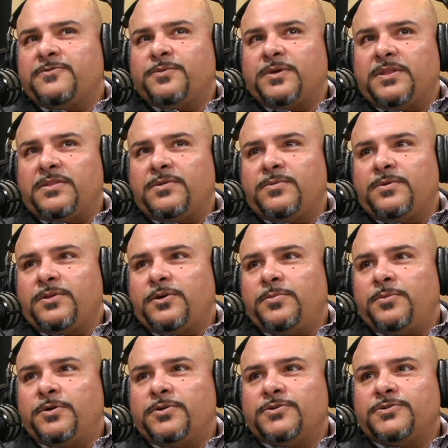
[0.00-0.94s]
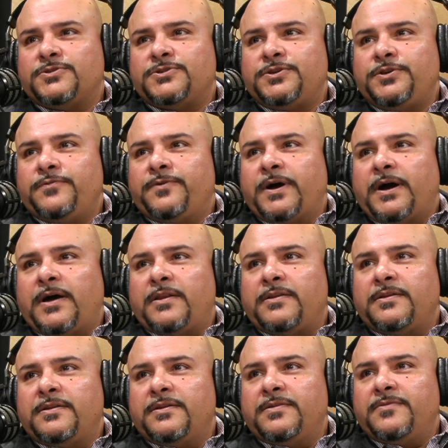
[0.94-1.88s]
with homeowners, you've got
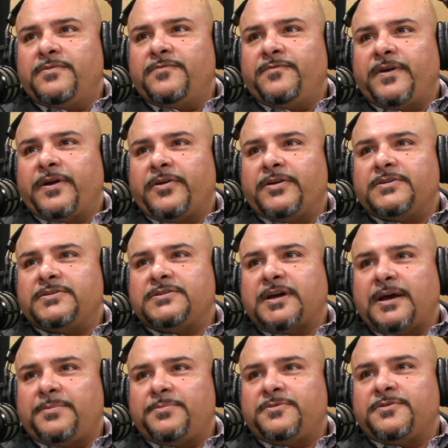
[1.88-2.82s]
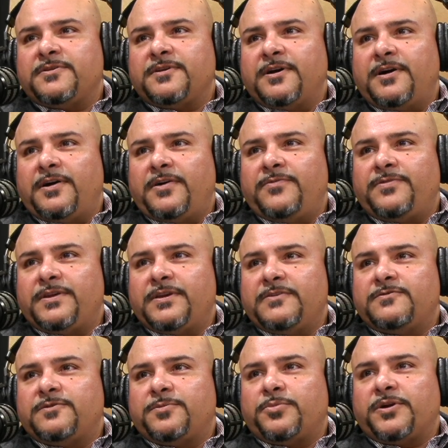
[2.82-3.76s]
various types of
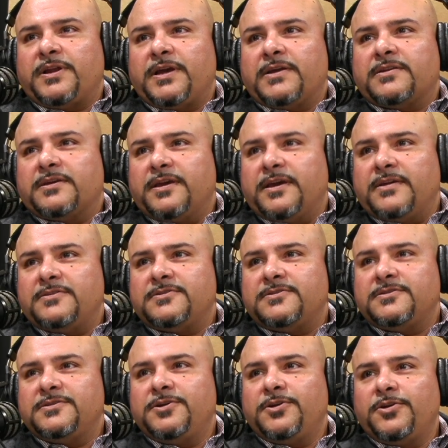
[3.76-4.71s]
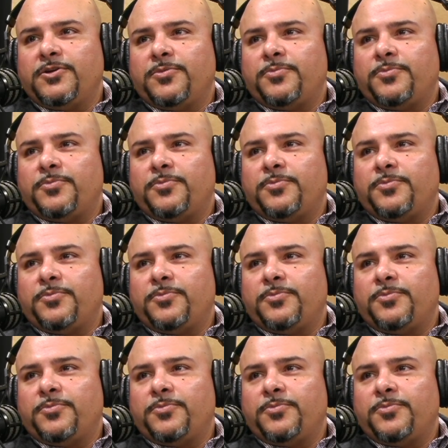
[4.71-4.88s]
things to protect against. You're